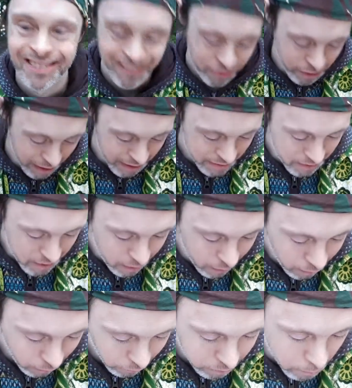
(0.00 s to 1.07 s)
which I like to
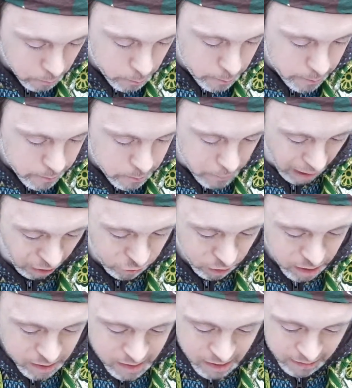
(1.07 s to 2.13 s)
call the
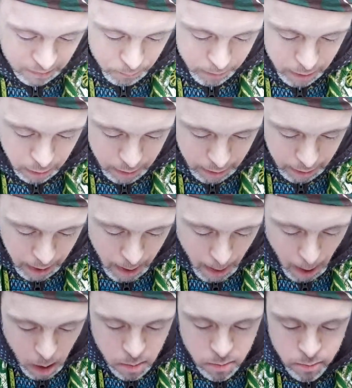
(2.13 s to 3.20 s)
magic disappearing
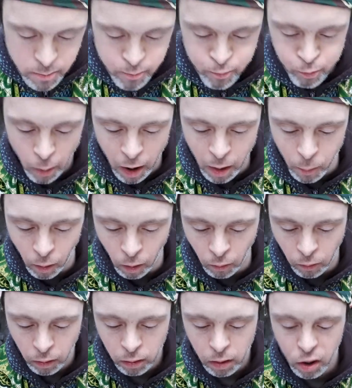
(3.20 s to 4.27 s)
marble
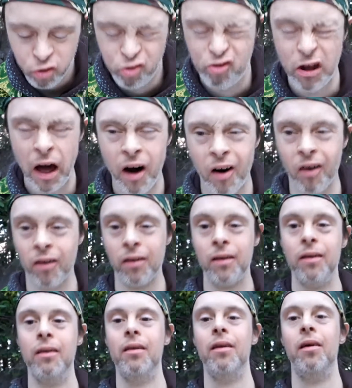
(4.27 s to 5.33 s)
shell
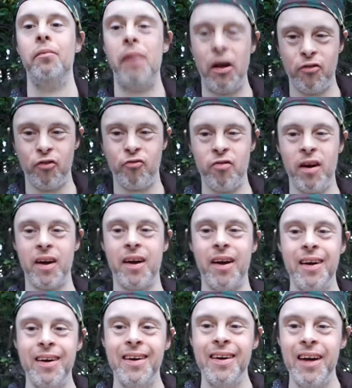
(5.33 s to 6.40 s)
magic trick
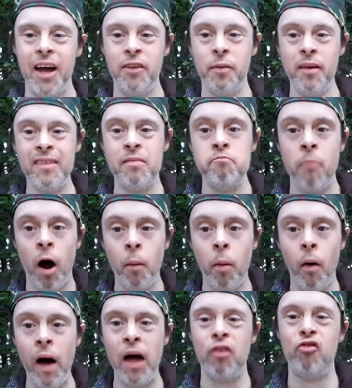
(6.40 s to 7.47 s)
is what this
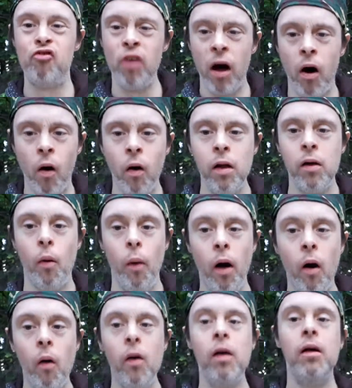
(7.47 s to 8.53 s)
marble and shell
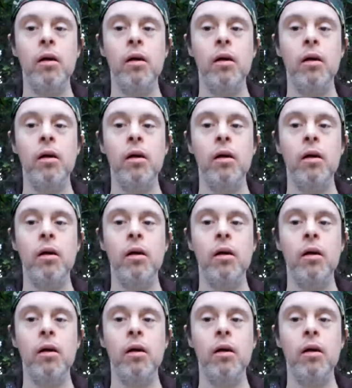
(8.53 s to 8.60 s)
will